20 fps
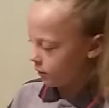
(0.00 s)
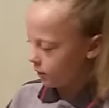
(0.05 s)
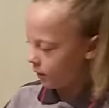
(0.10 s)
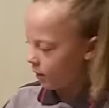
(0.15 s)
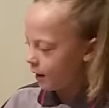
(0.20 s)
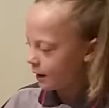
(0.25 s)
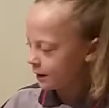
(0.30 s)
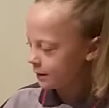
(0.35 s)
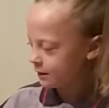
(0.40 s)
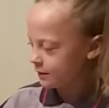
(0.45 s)

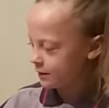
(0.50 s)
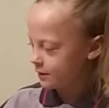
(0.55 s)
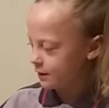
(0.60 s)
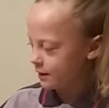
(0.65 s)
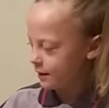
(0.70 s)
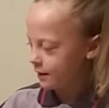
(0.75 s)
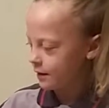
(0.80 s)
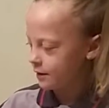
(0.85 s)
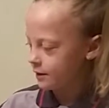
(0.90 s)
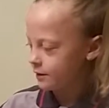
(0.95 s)
clocks
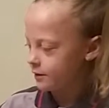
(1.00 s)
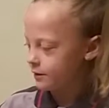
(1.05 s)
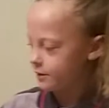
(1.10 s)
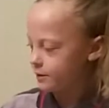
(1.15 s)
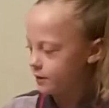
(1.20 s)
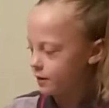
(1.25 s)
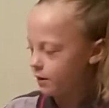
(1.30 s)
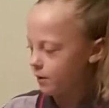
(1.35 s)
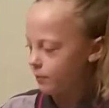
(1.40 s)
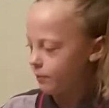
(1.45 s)
and
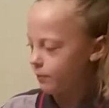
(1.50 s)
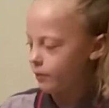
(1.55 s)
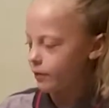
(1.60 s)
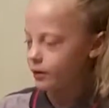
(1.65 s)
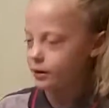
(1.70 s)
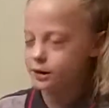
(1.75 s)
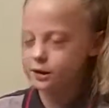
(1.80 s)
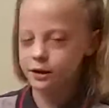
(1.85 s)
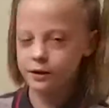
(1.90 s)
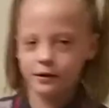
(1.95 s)

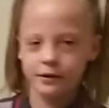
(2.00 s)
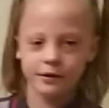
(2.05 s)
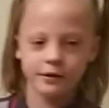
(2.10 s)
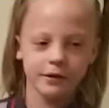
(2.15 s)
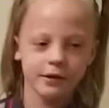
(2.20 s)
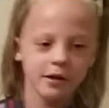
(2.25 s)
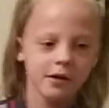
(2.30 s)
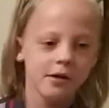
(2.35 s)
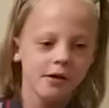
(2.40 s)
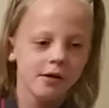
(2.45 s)
stopwatches
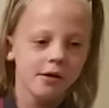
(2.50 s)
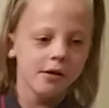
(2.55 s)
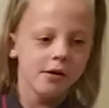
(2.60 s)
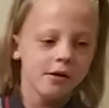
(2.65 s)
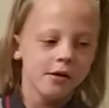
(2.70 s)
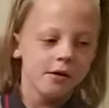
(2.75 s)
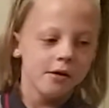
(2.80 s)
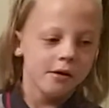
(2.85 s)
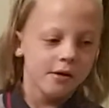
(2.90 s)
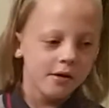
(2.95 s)

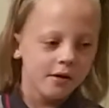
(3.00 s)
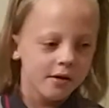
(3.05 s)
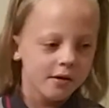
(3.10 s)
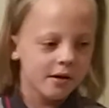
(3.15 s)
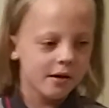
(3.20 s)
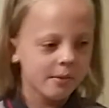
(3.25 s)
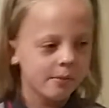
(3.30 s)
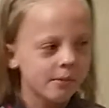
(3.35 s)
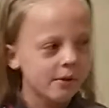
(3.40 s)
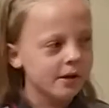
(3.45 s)

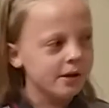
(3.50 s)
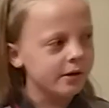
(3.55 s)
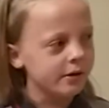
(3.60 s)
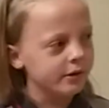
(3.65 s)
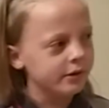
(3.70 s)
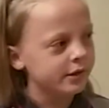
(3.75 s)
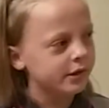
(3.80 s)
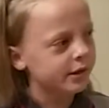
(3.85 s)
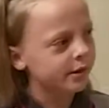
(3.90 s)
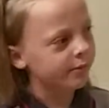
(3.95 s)
can be
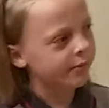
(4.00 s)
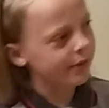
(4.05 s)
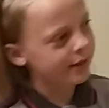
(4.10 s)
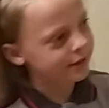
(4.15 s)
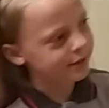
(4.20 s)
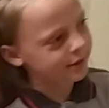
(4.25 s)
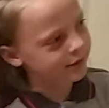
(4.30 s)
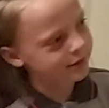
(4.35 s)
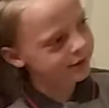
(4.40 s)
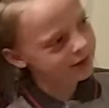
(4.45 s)
used to
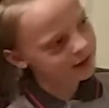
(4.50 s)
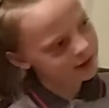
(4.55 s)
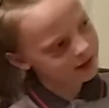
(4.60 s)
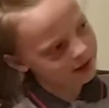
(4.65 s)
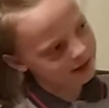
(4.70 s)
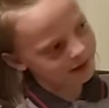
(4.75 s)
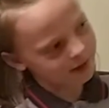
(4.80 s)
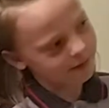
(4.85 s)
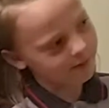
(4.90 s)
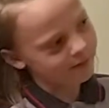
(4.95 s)
measure
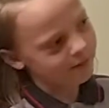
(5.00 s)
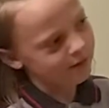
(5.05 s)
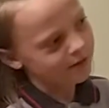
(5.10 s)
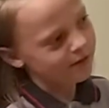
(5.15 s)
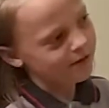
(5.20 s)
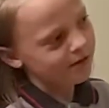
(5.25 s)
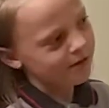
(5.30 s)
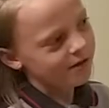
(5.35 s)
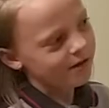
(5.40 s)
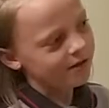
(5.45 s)
time.
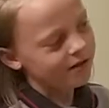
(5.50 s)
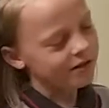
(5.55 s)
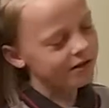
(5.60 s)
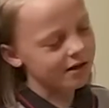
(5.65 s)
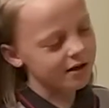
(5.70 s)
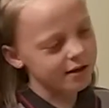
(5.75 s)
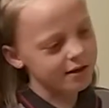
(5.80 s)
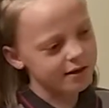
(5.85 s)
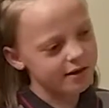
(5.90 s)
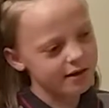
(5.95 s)

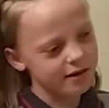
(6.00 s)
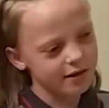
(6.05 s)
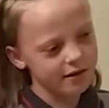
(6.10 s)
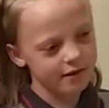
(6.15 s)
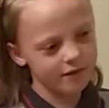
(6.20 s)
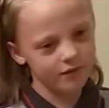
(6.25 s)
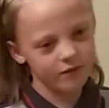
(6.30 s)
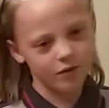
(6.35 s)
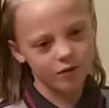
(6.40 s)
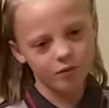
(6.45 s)
Like
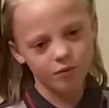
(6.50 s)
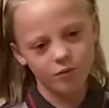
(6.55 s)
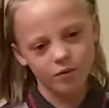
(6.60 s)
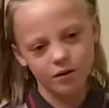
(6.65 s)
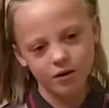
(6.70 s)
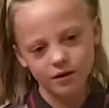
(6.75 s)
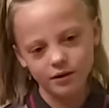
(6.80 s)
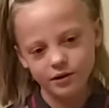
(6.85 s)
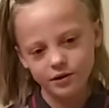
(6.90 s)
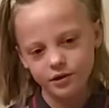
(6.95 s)
if you
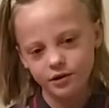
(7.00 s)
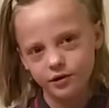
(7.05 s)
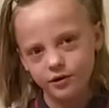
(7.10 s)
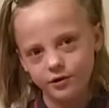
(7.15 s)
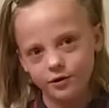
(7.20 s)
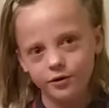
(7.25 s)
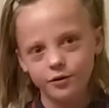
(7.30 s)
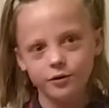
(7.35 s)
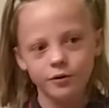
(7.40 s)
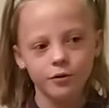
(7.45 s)
want
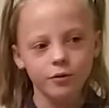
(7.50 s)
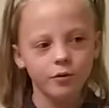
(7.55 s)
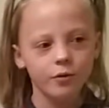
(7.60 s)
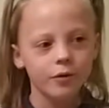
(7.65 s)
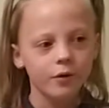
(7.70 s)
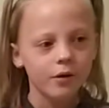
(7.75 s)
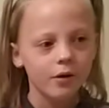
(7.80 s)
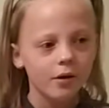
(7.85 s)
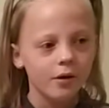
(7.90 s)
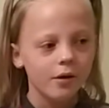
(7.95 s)
to
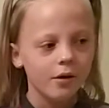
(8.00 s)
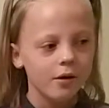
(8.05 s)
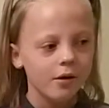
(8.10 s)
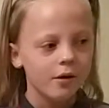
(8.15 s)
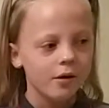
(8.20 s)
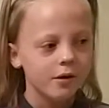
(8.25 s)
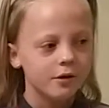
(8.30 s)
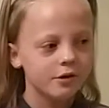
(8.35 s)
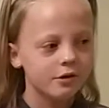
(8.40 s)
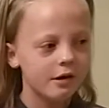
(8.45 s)

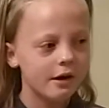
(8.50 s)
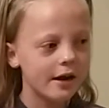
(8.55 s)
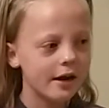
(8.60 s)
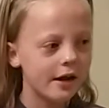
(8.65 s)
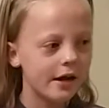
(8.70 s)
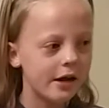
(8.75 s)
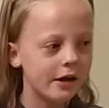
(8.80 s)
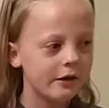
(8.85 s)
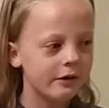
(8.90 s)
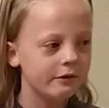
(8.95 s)
try
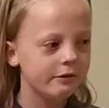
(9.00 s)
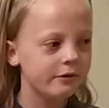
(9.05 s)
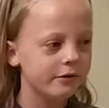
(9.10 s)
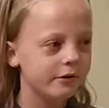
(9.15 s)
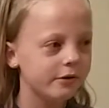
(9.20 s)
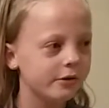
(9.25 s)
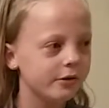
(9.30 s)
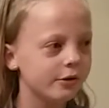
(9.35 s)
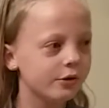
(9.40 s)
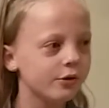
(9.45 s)
out a
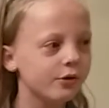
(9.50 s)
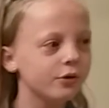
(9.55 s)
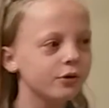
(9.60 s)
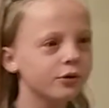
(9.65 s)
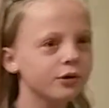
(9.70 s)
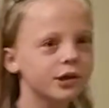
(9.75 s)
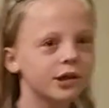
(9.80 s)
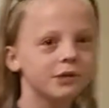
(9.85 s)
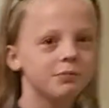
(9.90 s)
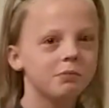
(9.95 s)
new
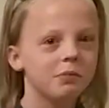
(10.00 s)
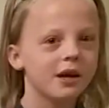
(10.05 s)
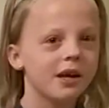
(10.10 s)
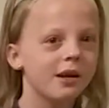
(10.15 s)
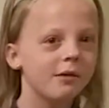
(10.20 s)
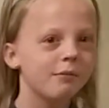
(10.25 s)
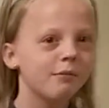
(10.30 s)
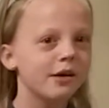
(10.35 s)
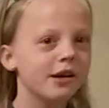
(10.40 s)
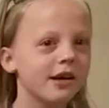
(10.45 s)

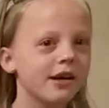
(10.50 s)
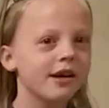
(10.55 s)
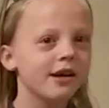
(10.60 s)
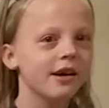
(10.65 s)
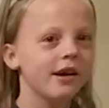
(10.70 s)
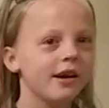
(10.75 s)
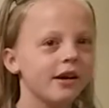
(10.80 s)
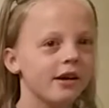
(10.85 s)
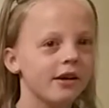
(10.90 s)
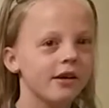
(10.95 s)
speed bike,
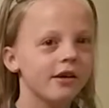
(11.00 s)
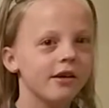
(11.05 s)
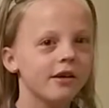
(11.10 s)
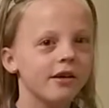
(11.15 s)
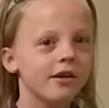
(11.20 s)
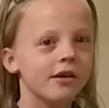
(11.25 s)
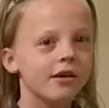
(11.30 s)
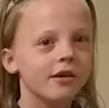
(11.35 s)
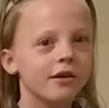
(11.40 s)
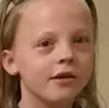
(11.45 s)

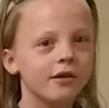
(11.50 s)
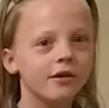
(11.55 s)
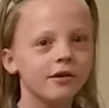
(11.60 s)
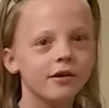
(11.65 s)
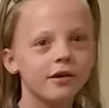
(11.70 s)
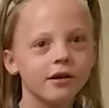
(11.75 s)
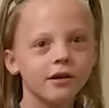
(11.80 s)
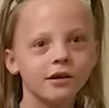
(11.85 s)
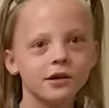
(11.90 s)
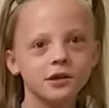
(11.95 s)
you
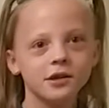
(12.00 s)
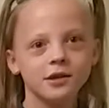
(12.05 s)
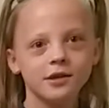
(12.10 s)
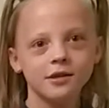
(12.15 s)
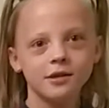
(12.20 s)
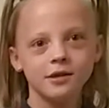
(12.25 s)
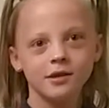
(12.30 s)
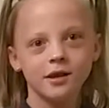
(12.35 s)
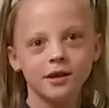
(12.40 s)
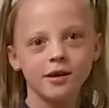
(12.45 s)
could
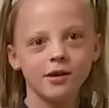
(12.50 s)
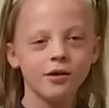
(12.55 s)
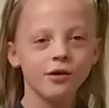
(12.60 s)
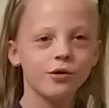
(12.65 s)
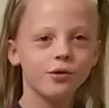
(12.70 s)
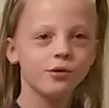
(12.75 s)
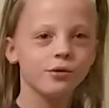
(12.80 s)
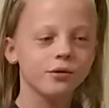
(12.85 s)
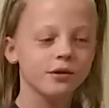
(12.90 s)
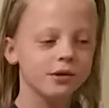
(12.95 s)
just
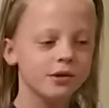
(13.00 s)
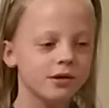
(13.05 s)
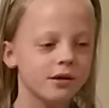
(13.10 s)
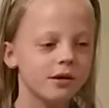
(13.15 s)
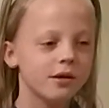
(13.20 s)
use